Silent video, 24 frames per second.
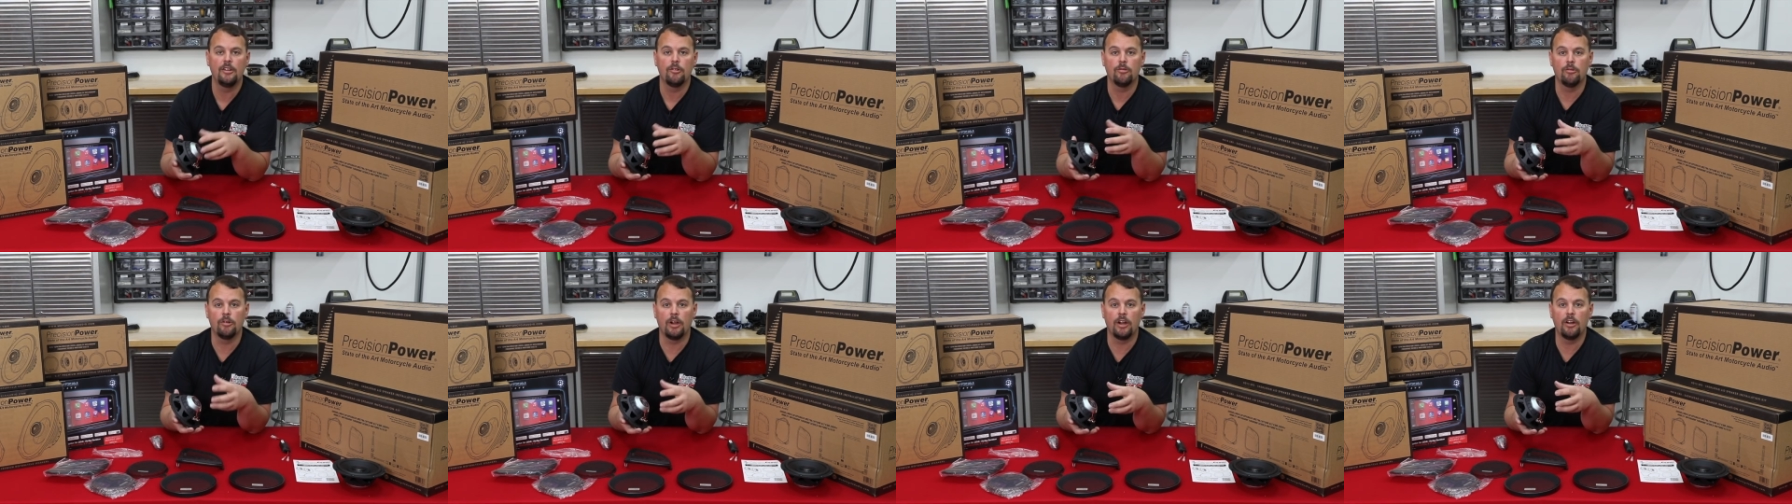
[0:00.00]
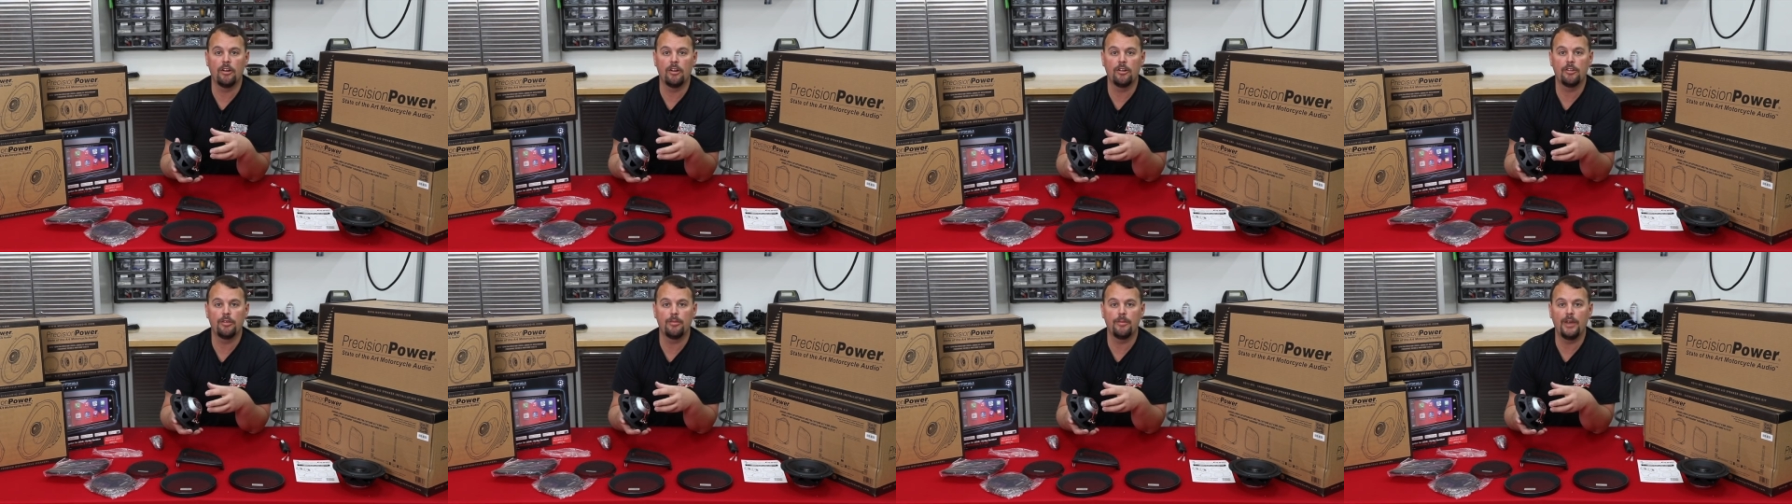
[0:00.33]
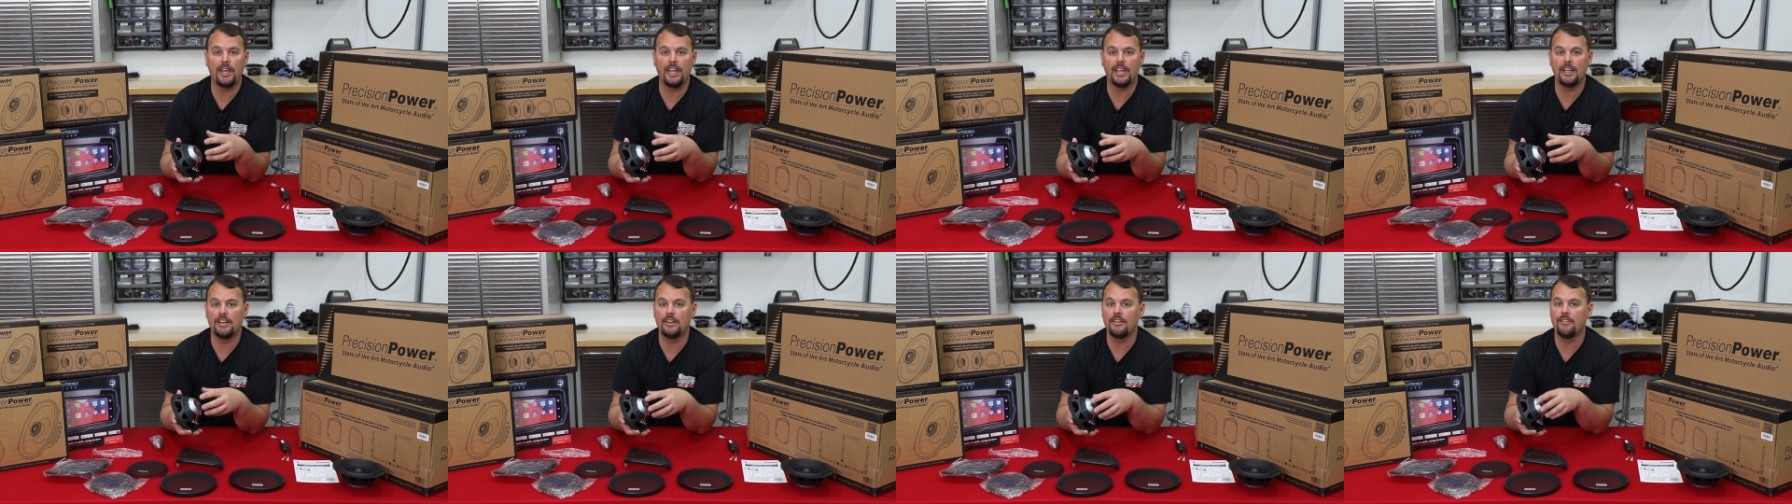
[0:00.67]
Rare earth
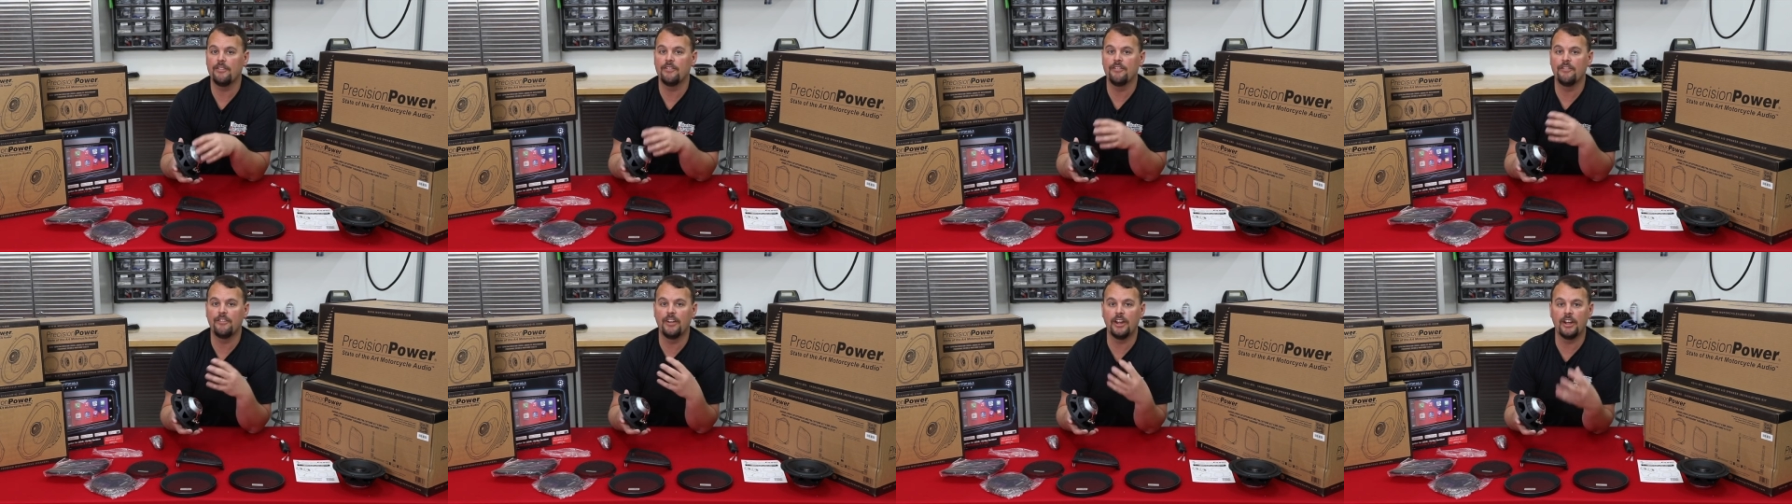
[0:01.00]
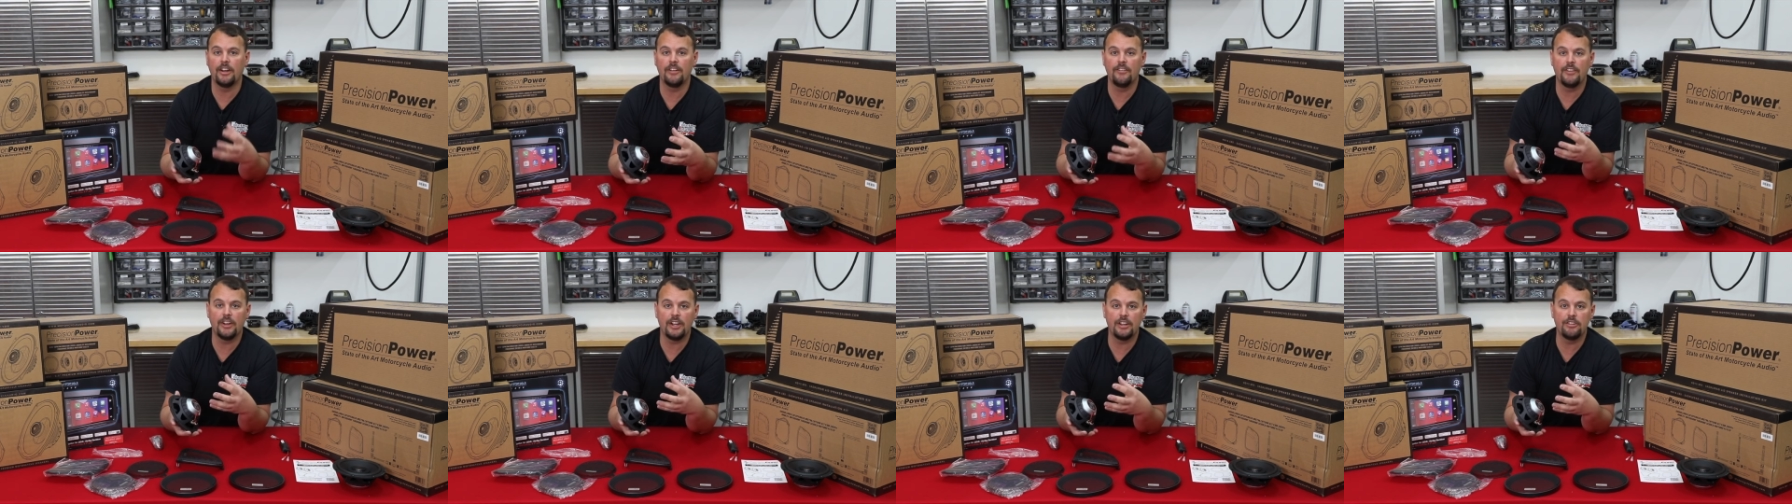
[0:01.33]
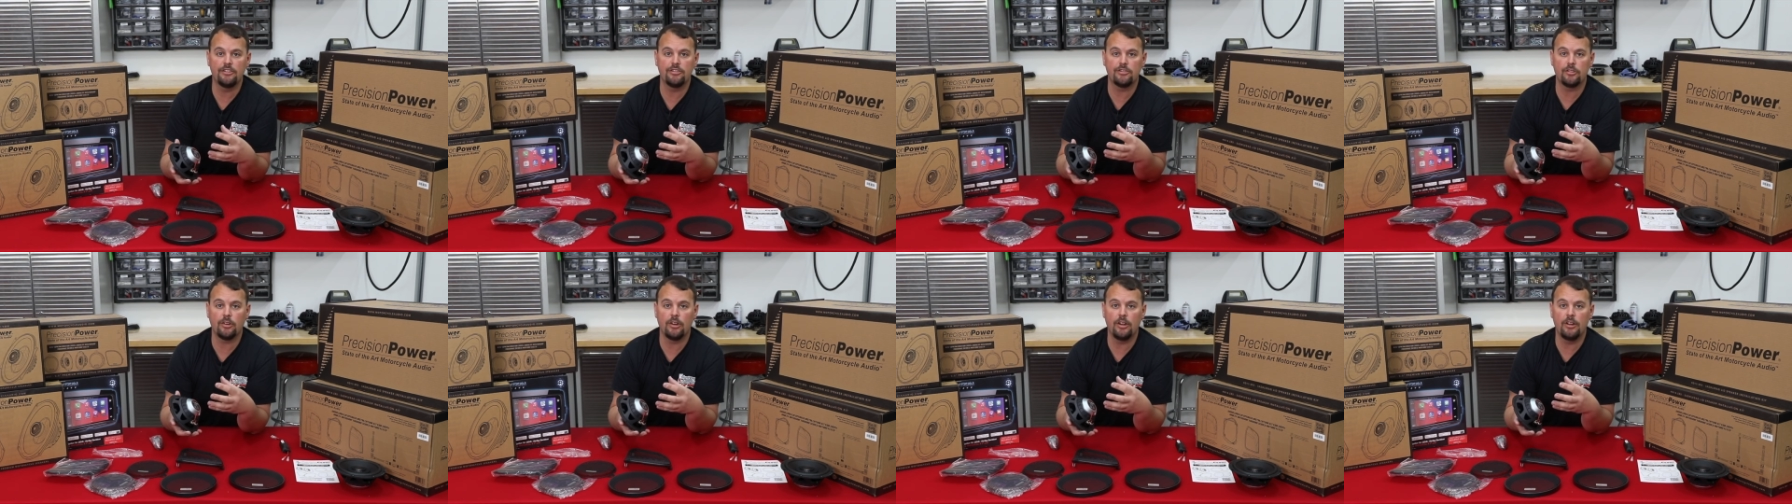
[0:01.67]
magnet, very, very
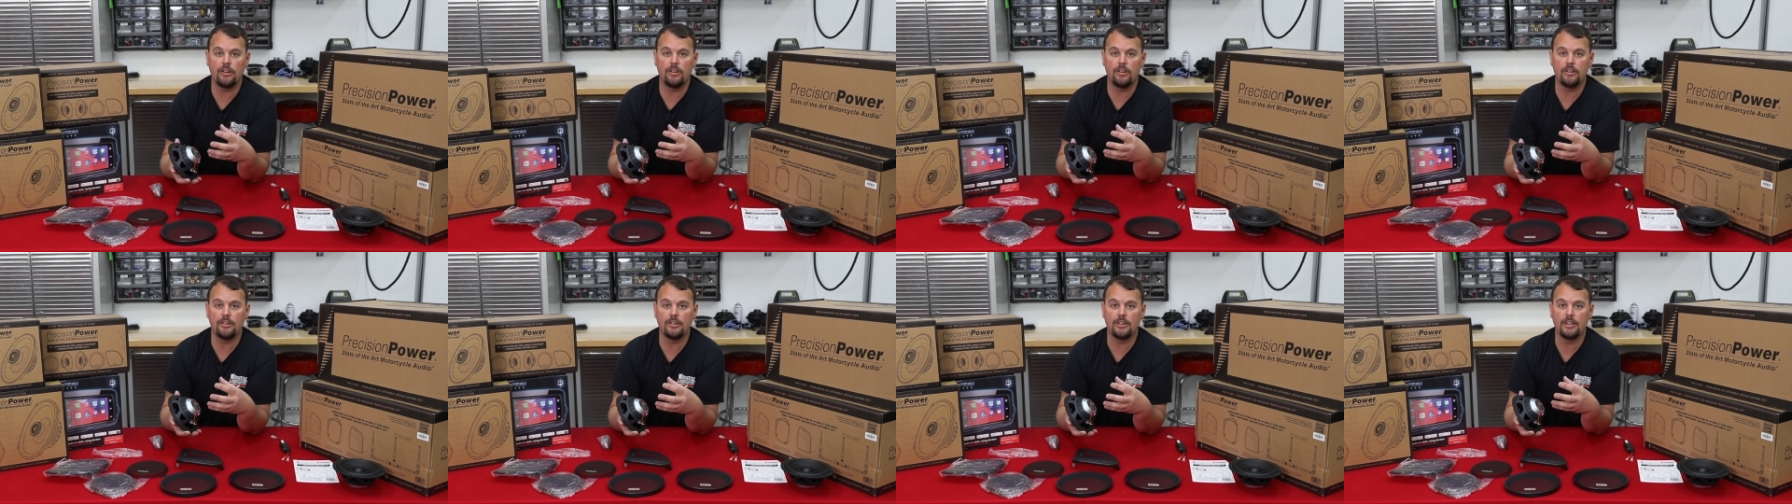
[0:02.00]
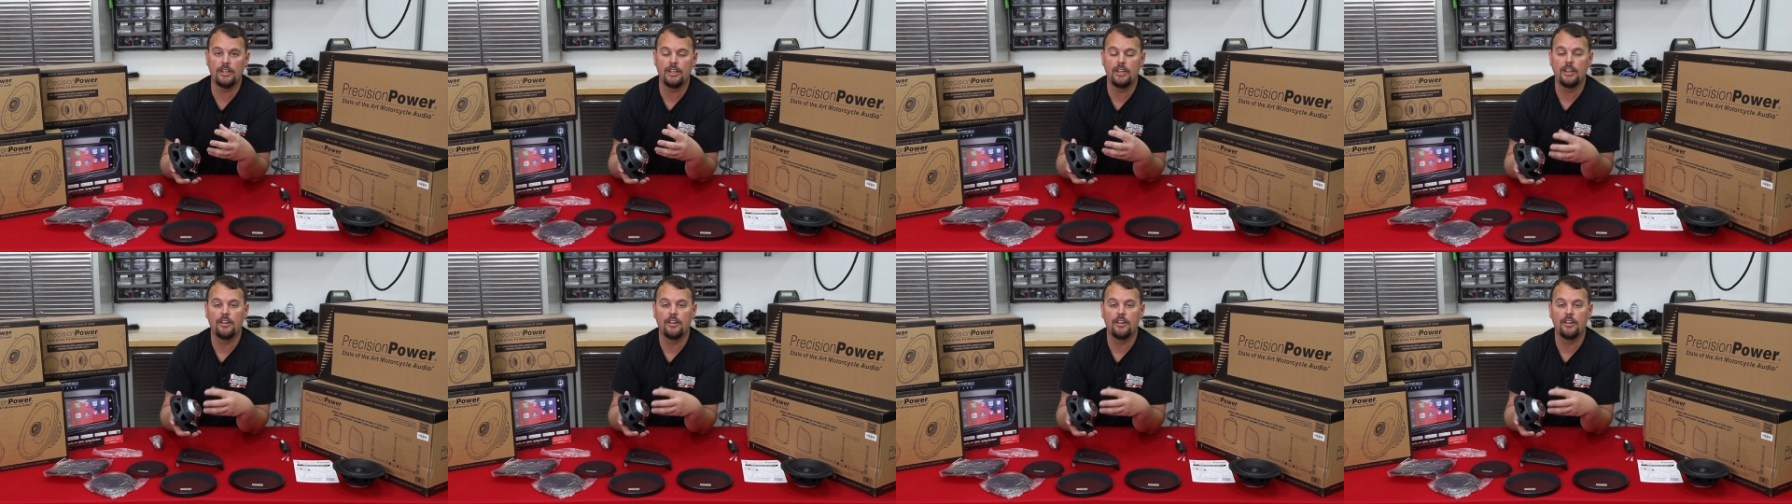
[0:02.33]
strong,